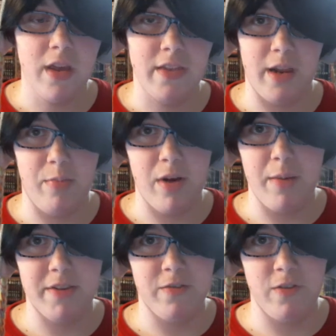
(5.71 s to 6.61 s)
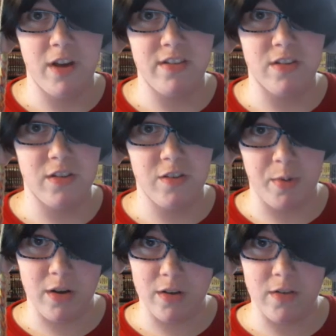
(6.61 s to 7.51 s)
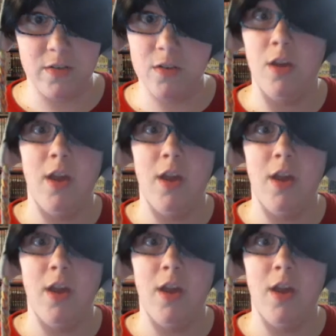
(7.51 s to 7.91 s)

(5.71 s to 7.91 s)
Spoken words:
that I promised Frostica Sparkles.